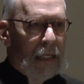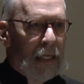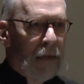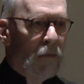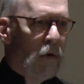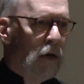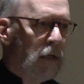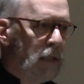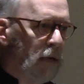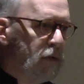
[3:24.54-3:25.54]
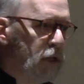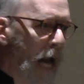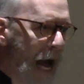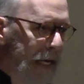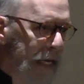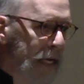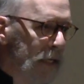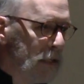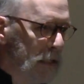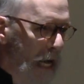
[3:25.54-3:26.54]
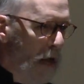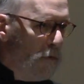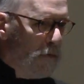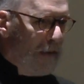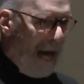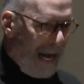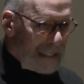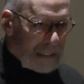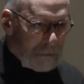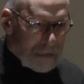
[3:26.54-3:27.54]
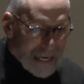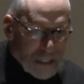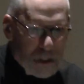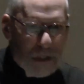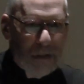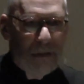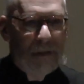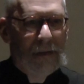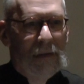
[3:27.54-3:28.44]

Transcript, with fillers: in words of shocking self condemnation,